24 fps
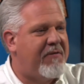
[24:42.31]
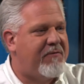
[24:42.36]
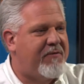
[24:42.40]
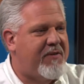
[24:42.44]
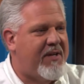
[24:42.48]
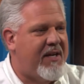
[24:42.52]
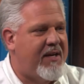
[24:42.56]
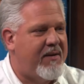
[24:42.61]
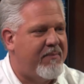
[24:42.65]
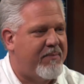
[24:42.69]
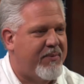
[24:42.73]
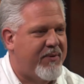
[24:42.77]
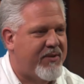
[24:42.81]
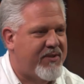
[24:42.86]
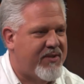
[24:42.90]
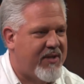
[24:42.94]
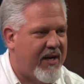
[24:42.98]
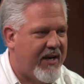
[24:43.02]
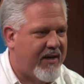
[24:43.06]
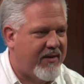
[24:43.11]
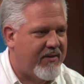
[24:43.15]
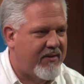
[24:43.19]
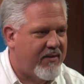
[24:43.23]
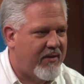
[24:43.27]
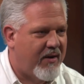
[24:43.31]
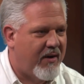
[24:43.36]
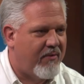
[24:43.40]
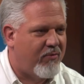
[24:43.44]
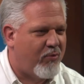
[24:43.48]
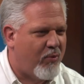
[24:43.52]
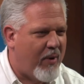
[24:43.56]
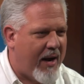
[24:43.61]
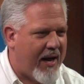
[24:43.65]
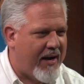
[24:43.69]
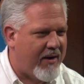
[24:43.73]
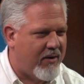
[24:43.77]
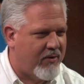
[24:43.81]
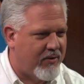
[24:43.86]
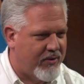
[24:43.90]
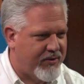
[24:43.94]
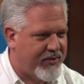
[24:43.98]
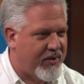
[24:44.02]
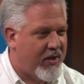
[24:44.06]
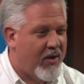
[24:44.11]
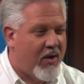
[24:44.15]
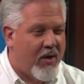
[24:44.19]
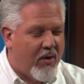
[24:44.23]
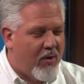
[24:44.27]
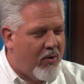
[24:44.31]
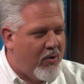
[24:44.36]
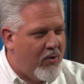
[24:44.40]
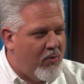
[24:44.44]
15% of radicals